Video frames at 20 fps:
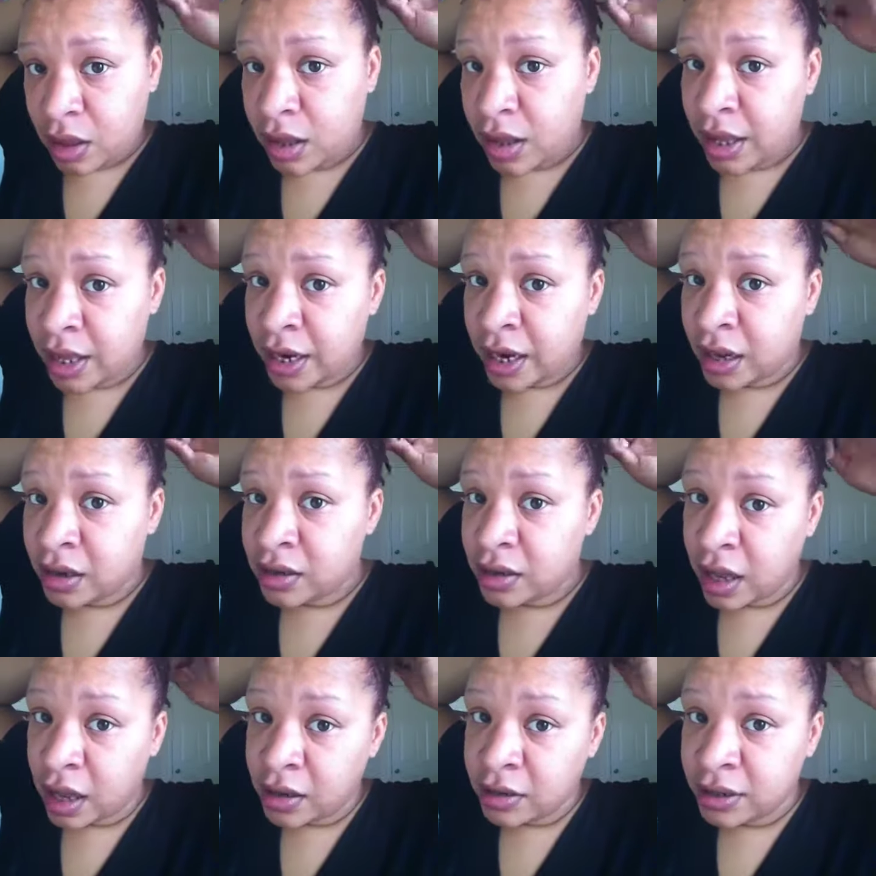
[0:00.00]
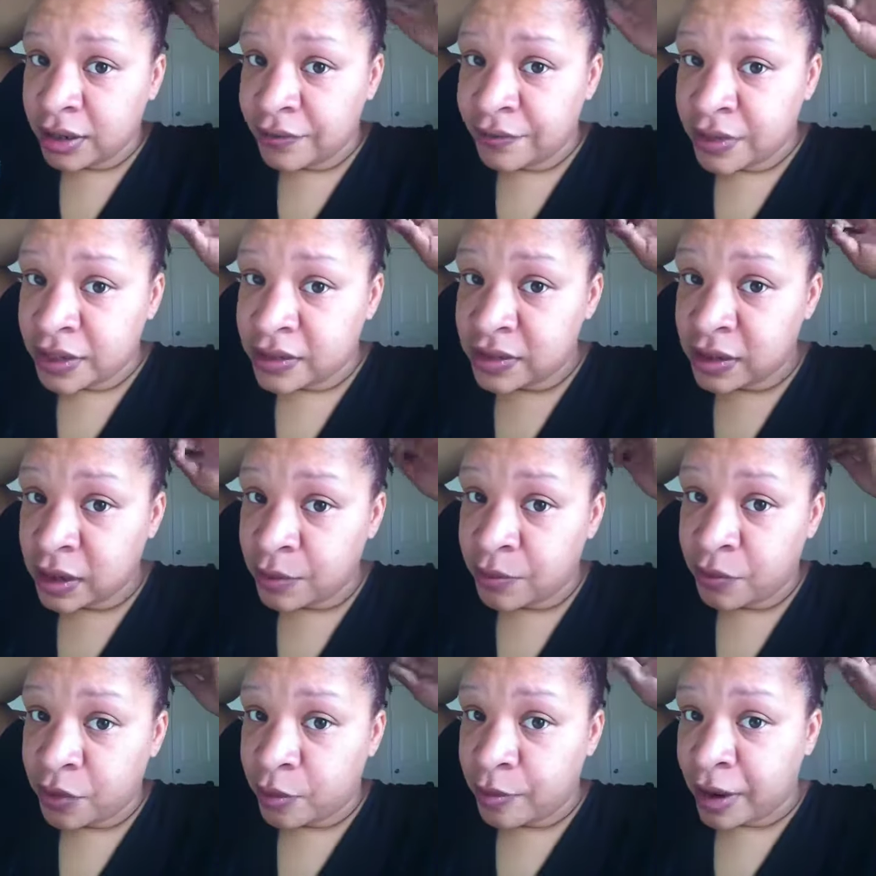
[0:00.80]
And I'll, I'll leave this
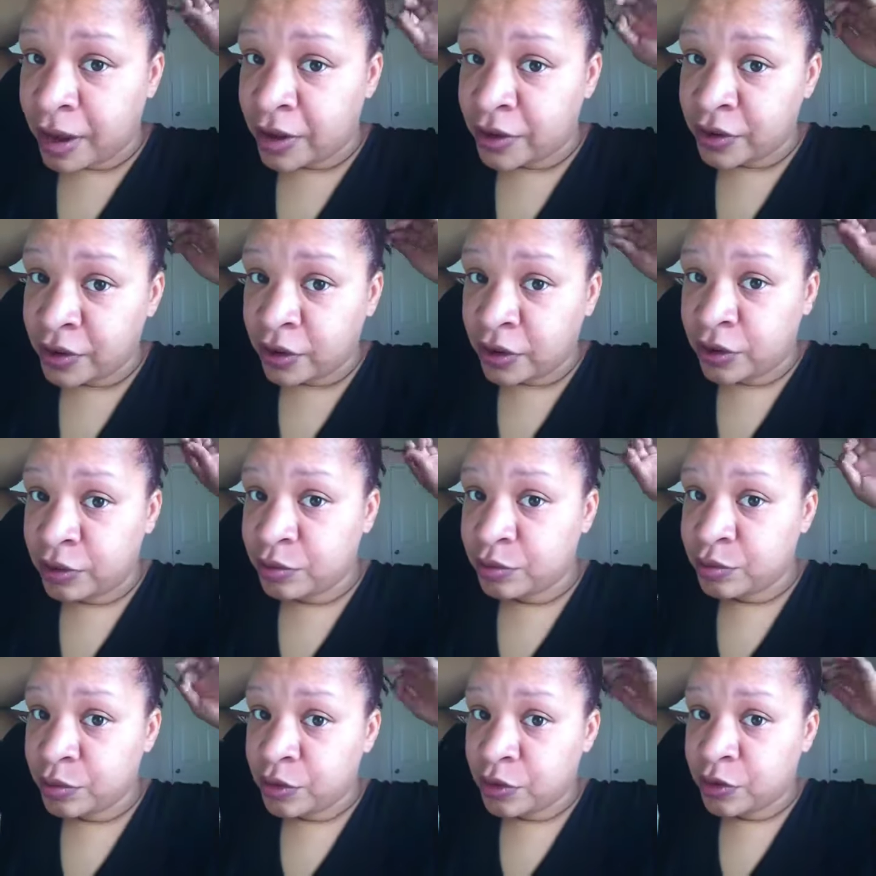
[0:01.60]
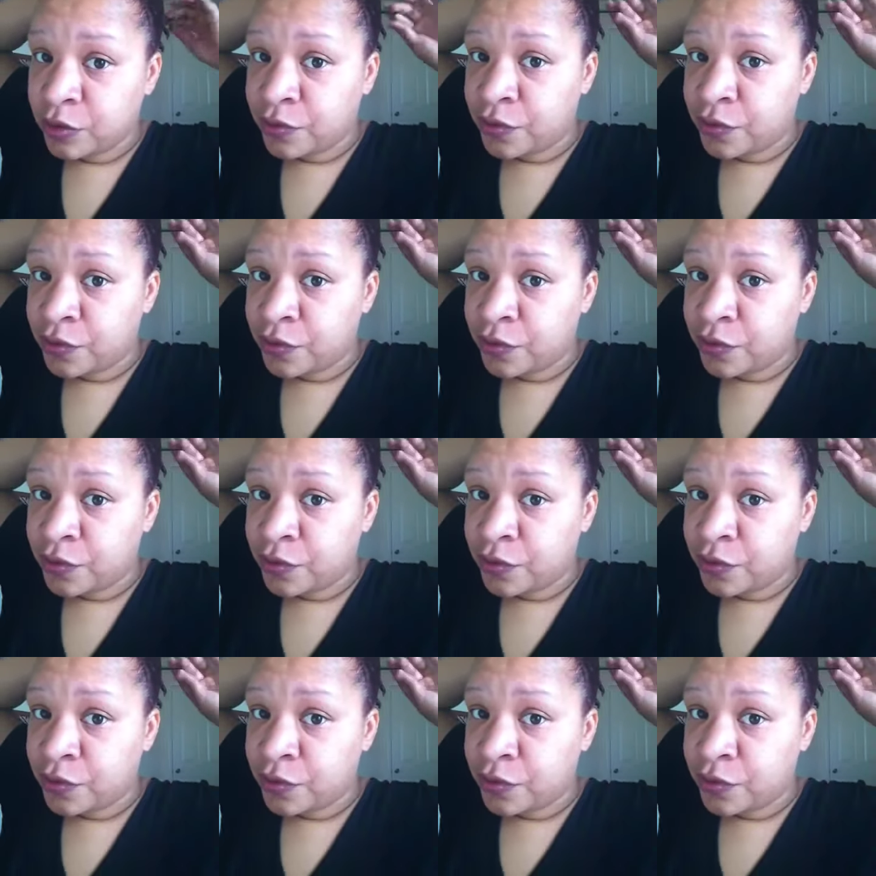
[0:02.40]
up for about a